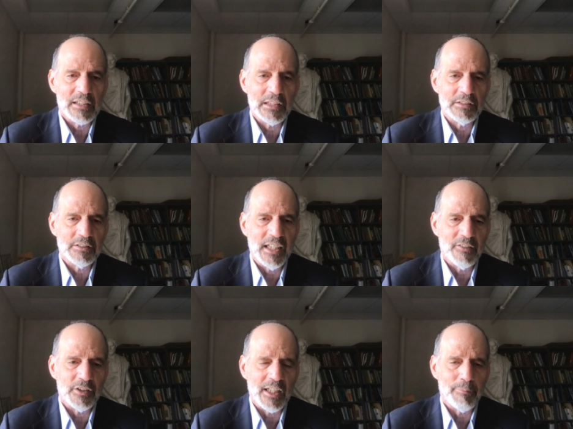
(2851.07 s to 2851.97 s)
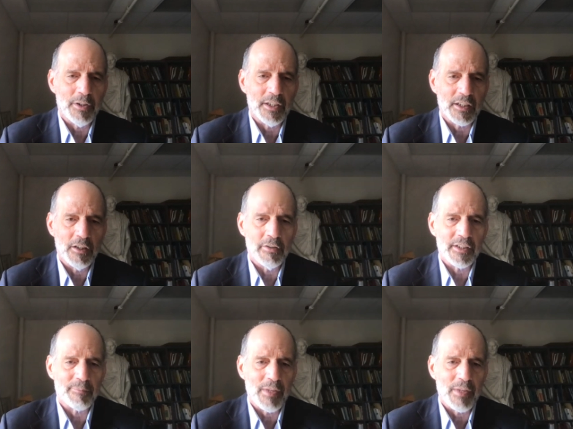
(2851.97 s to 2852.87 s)
had a little naval empire
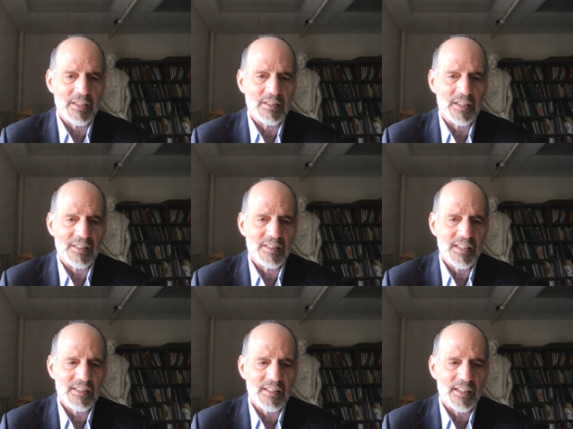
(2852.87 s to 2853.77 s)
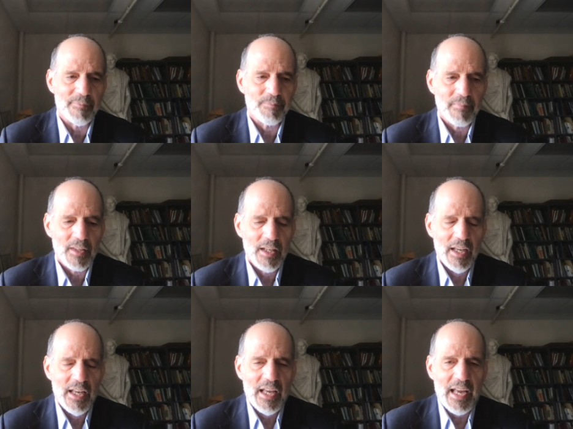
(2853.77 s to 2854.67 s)
going based in Sicily.
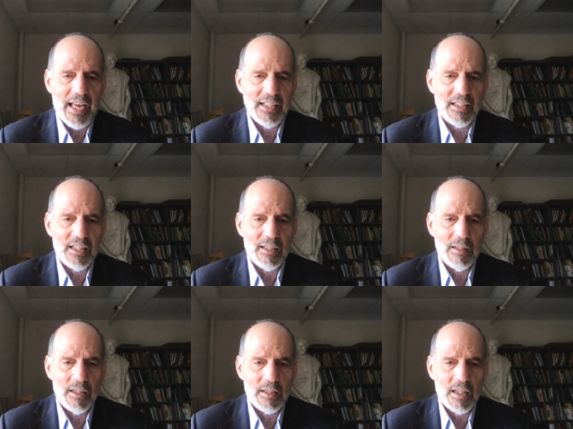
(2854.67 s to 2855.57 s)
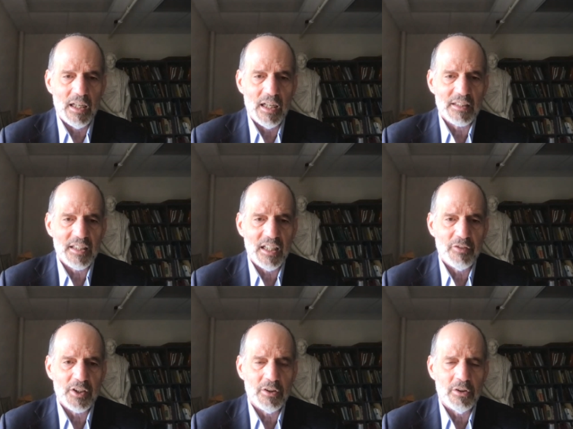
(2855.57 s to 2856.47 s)
And
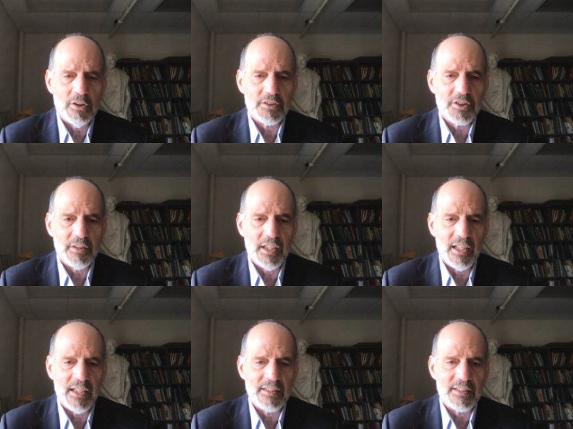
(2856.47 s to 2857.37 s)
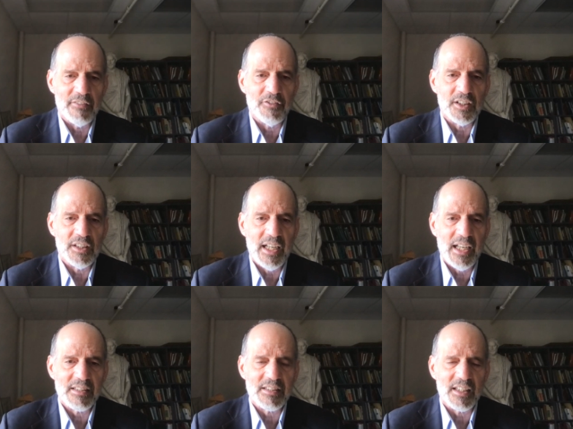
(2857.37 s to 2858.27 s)
Octavian also has a
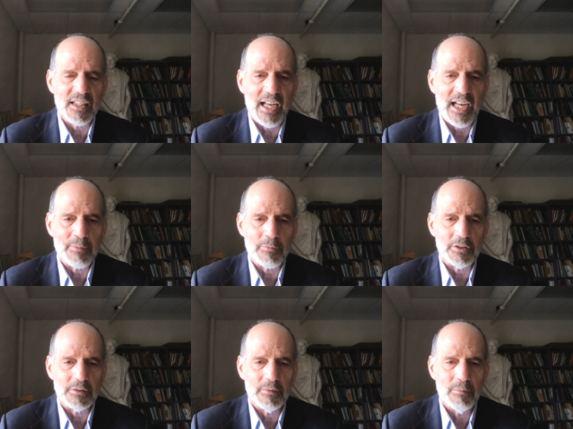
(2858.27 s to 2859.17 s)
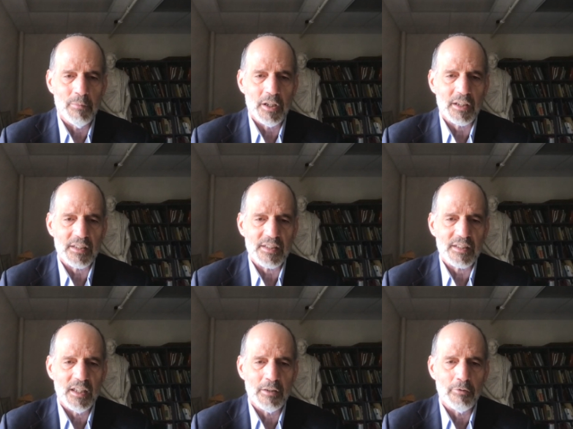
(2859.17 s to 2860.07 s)
fantastic admiral,
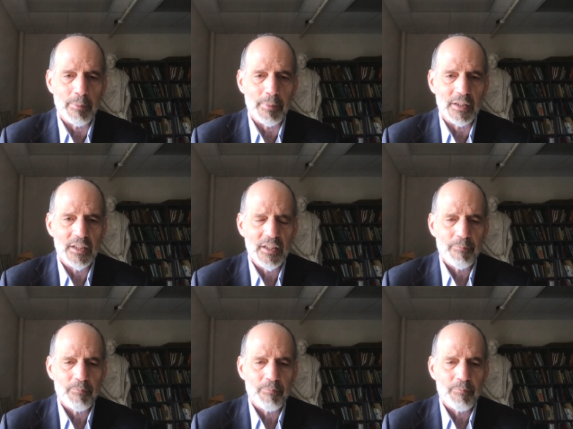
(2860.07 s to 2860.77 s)
Marcus Agrippa,